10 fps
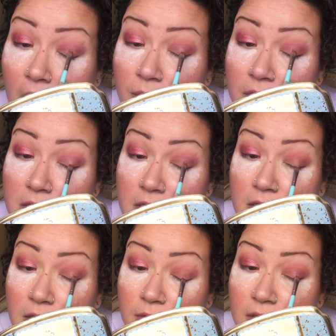I really
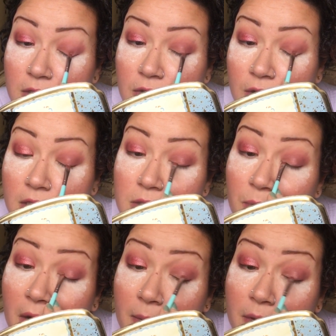do enjoy this
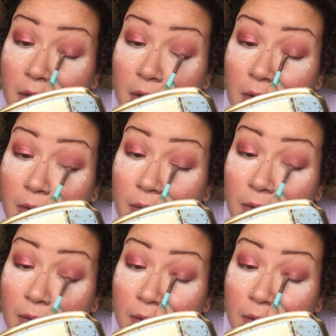primer though.